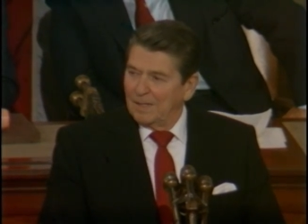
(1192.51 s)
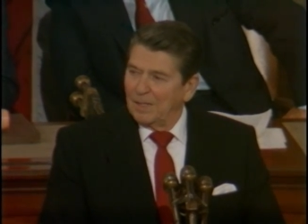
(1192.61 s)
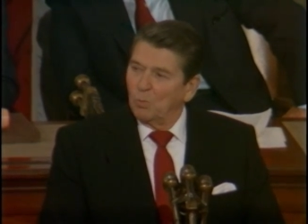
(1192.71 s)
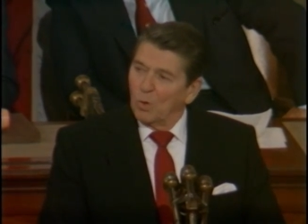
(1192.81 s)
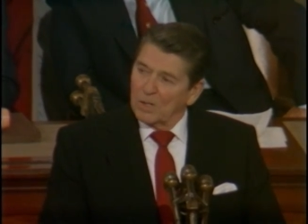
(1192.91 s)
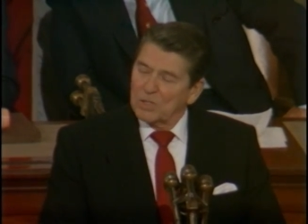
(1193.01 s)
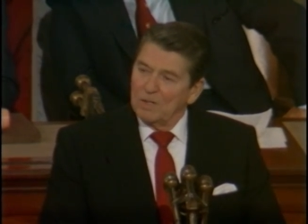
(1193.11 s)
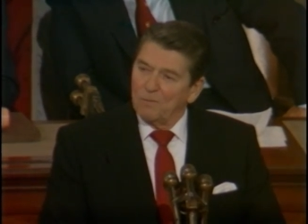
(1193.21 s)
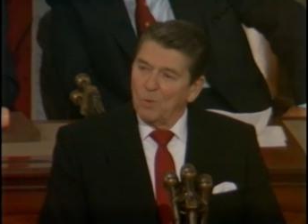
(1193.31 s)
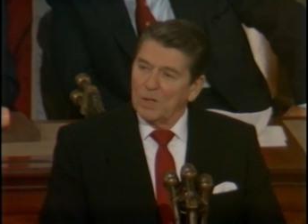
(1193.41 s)
It works
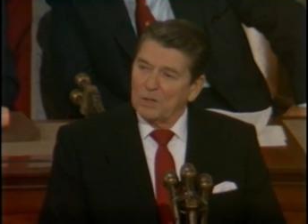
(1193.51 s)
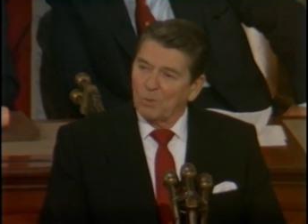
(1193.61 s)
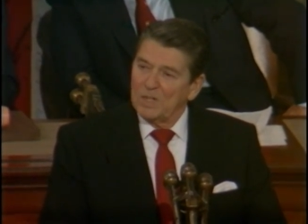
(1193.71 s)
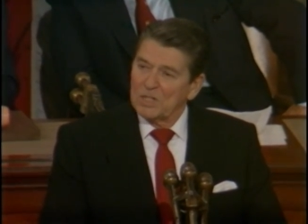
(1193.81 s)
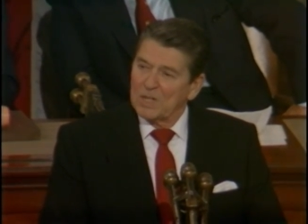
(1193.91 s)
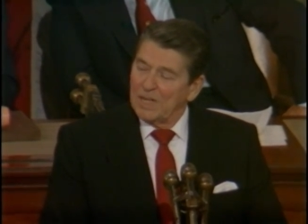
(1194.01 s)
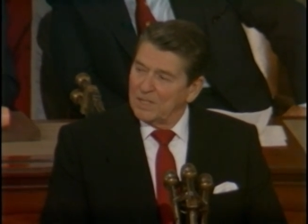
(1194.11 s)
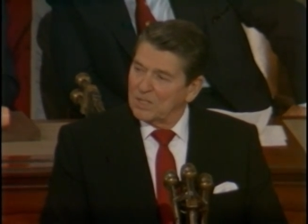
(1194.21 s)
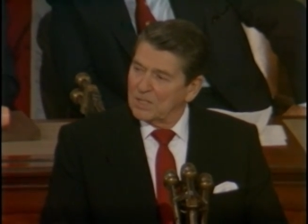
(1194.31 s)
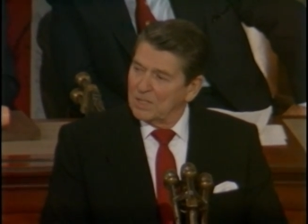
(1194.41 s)
in 43
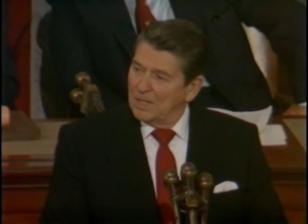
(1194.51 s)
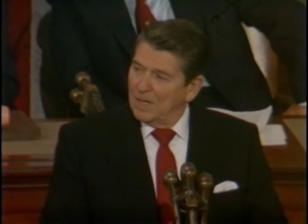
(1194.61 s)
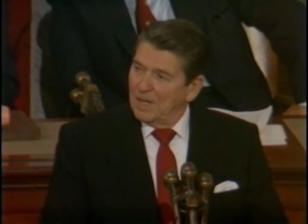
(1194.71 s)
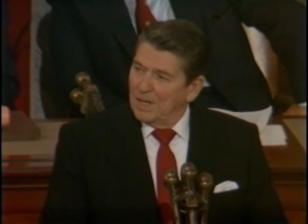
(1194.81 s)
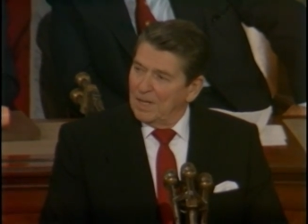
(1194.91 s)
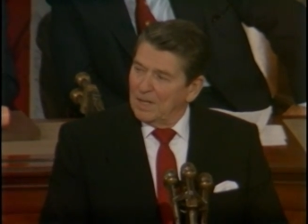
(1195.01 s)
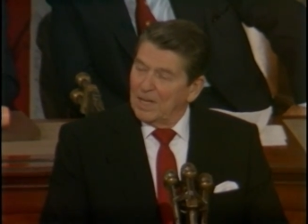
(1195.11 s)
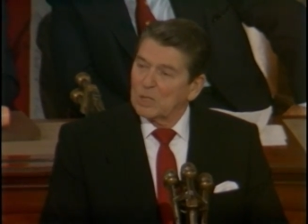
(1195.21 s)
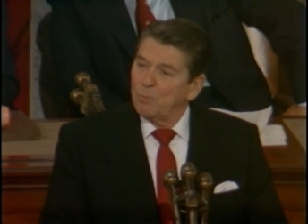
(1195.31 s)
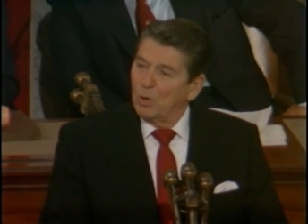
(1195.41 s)
states.
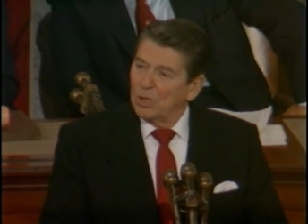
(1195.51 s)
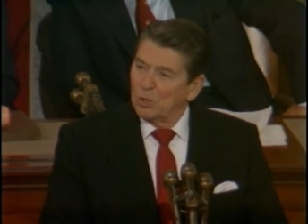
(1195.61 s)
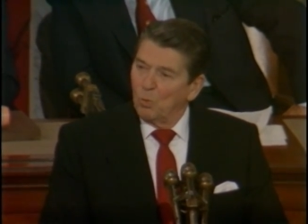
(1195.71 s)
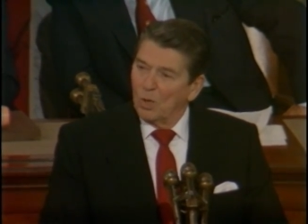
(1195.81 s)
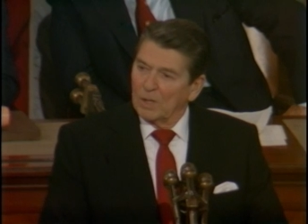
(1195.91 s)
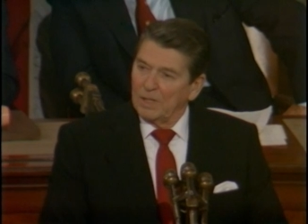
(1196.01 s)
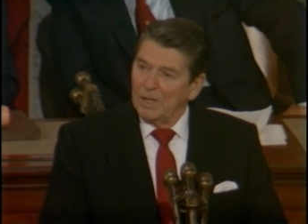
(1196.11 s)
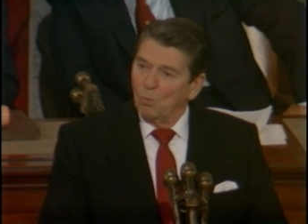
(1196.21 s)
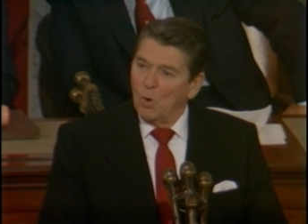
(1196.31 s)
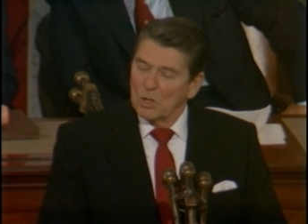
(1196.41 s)
Let's put it to work
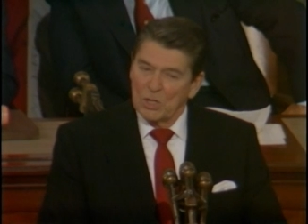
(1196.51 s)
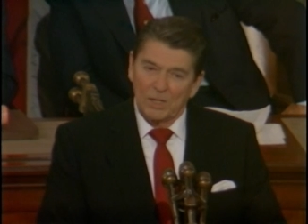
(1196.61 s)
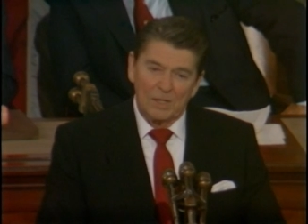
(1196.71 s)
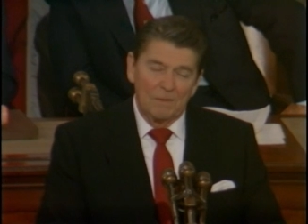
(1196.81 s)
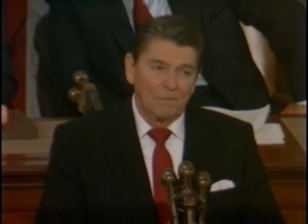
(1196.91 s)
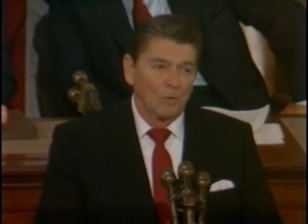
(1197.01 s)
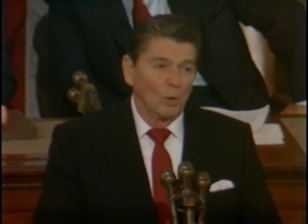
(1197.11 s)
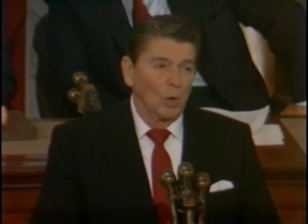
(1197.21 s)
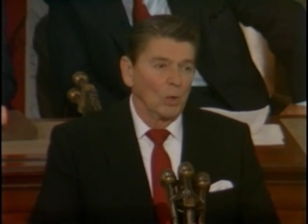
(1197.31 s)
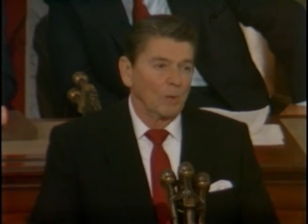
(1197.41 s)
in Washington
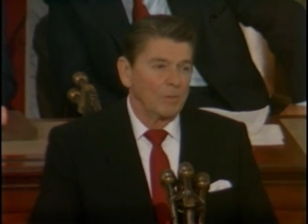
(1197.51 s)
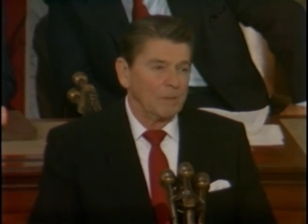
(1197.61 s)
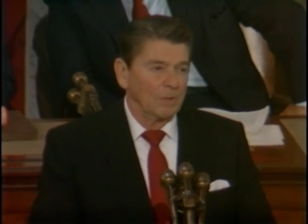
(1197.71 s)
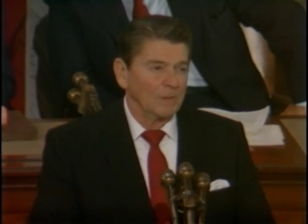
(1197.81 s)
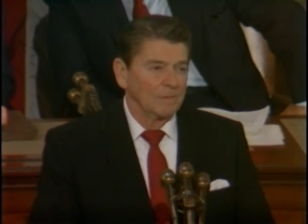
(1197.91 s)
for all the people.